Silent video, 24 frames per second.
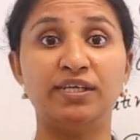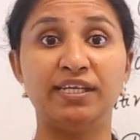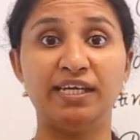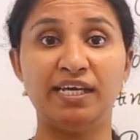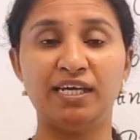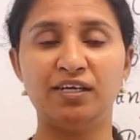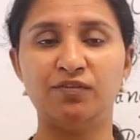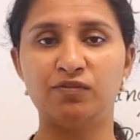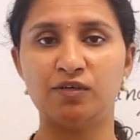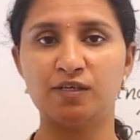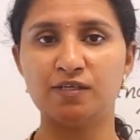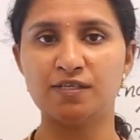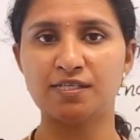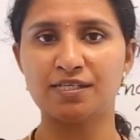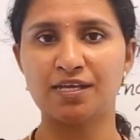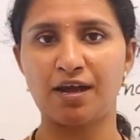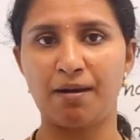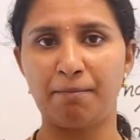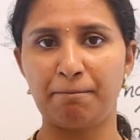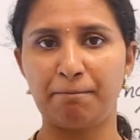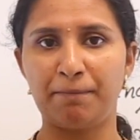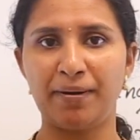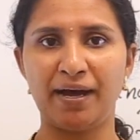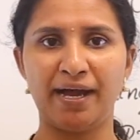Greek words
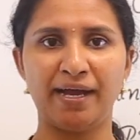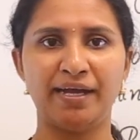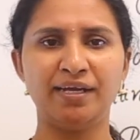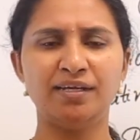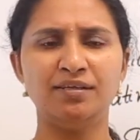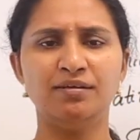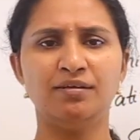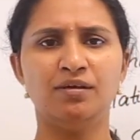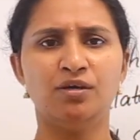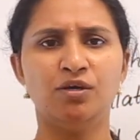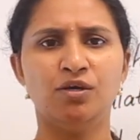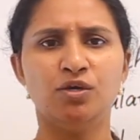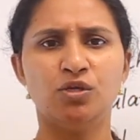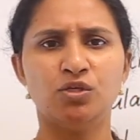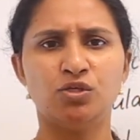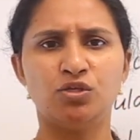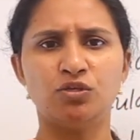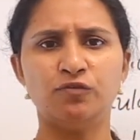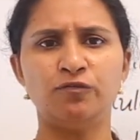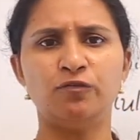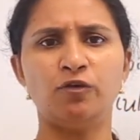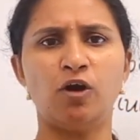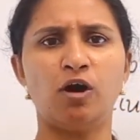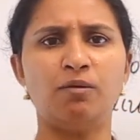combined
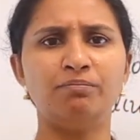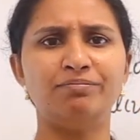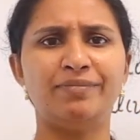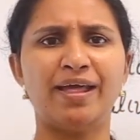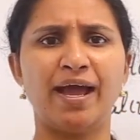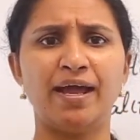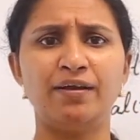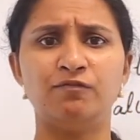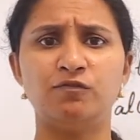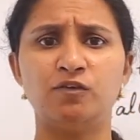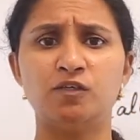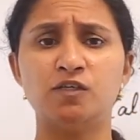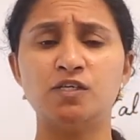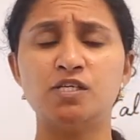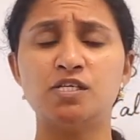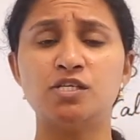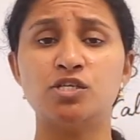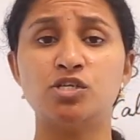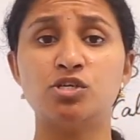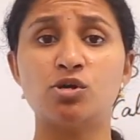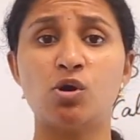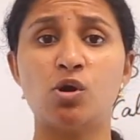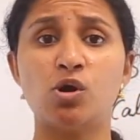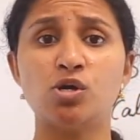to form that word
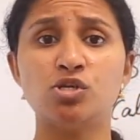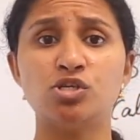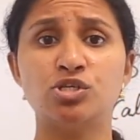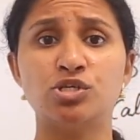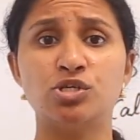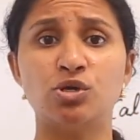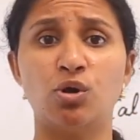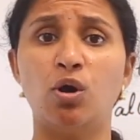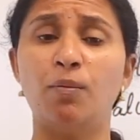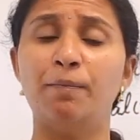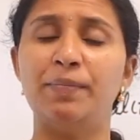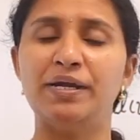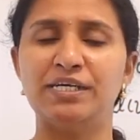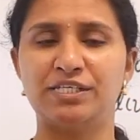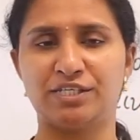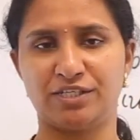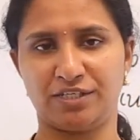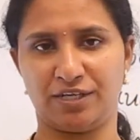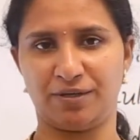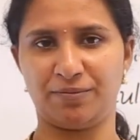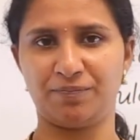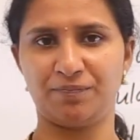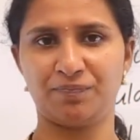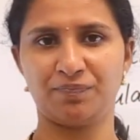
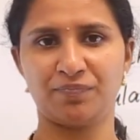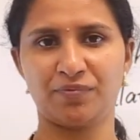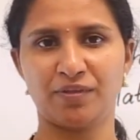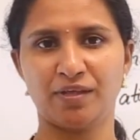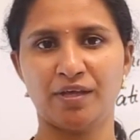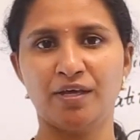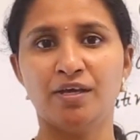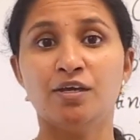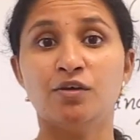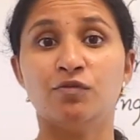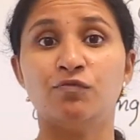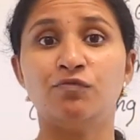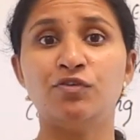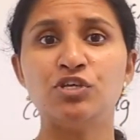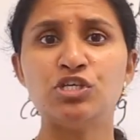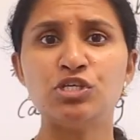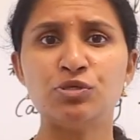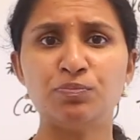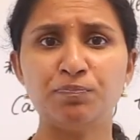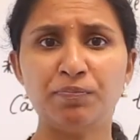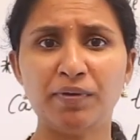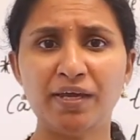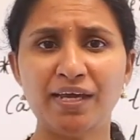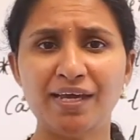stoichiometry,
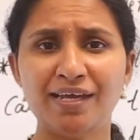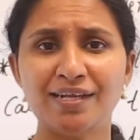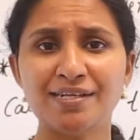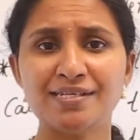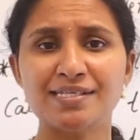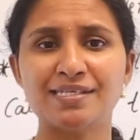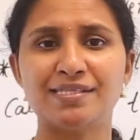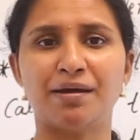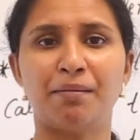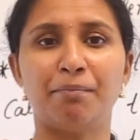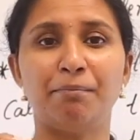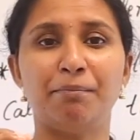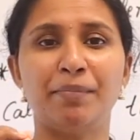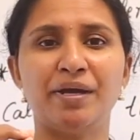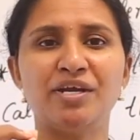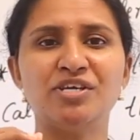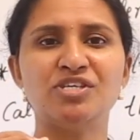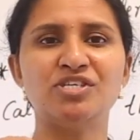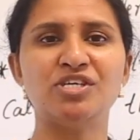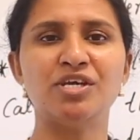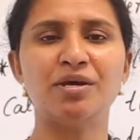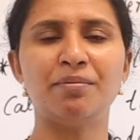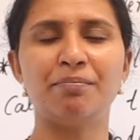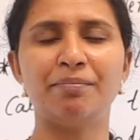which means the
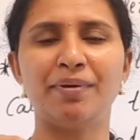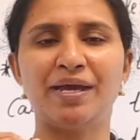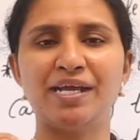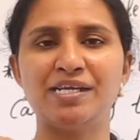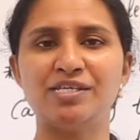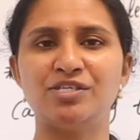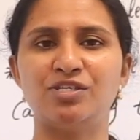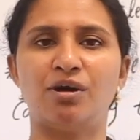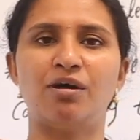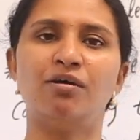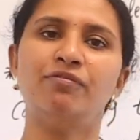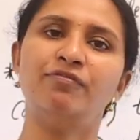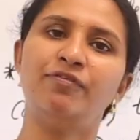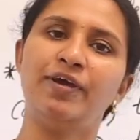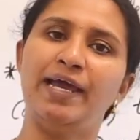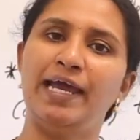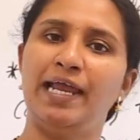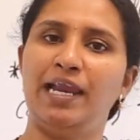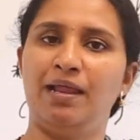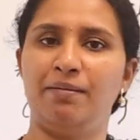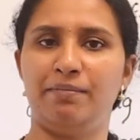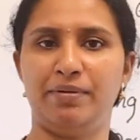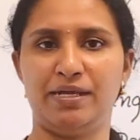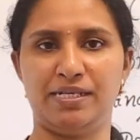measurement of
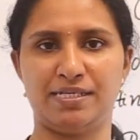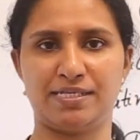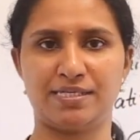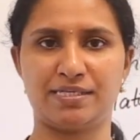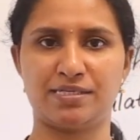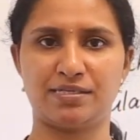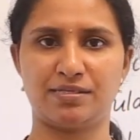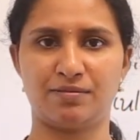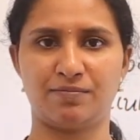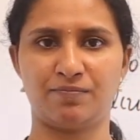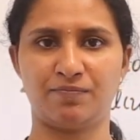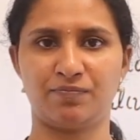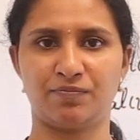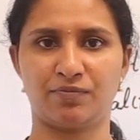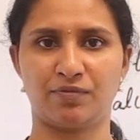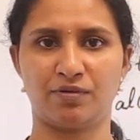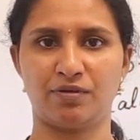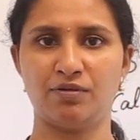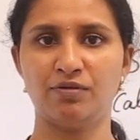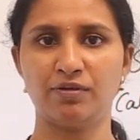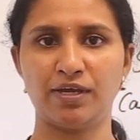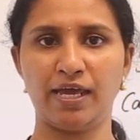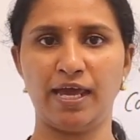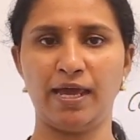elements.
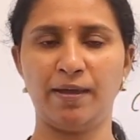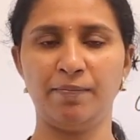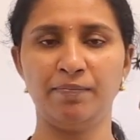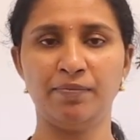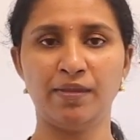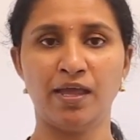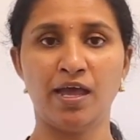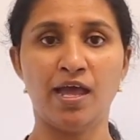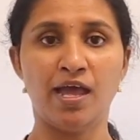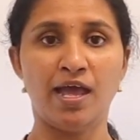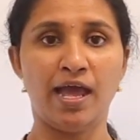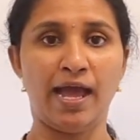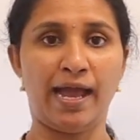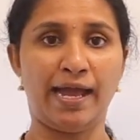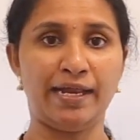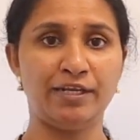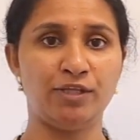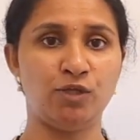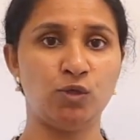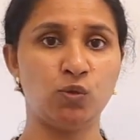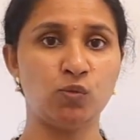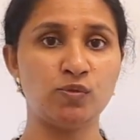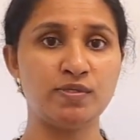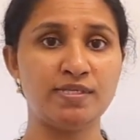Okay,
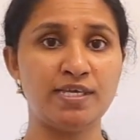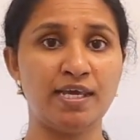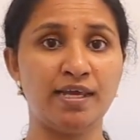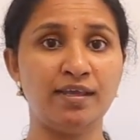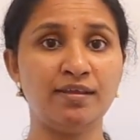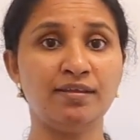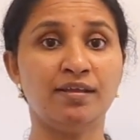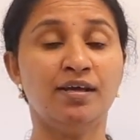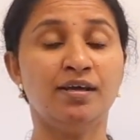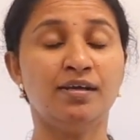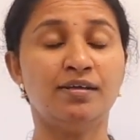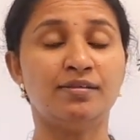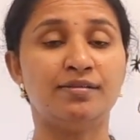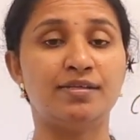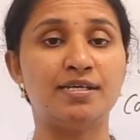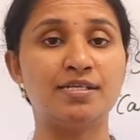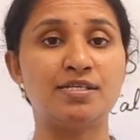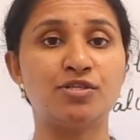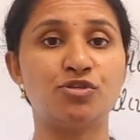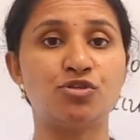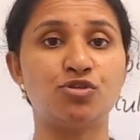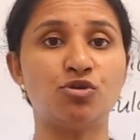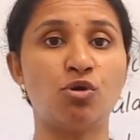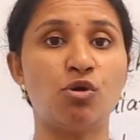and using the
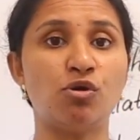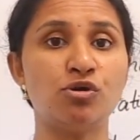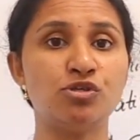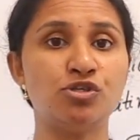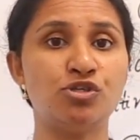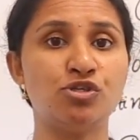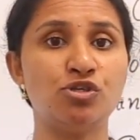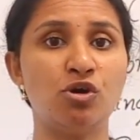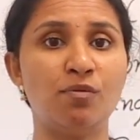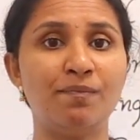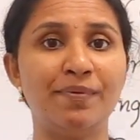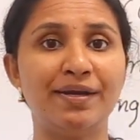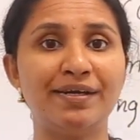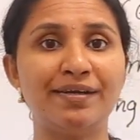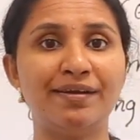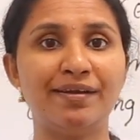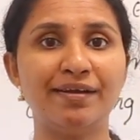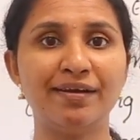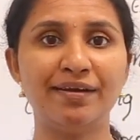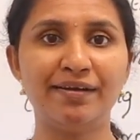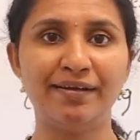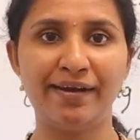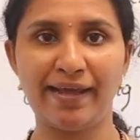stoichiometric